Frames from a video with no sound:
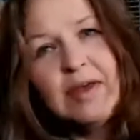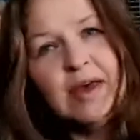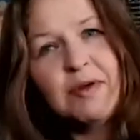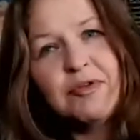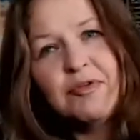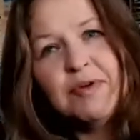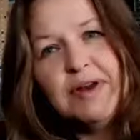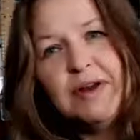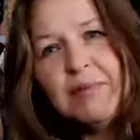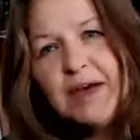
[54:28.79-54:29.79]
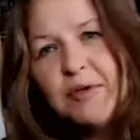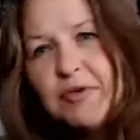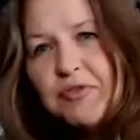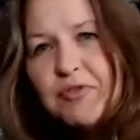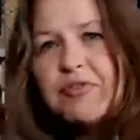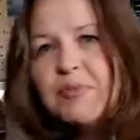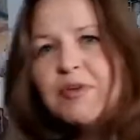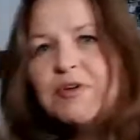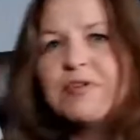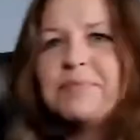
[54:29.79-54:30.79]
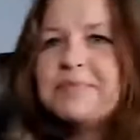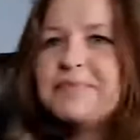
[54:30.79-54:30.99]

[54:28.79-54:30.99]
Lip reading: and I was reading it backwards for some reason.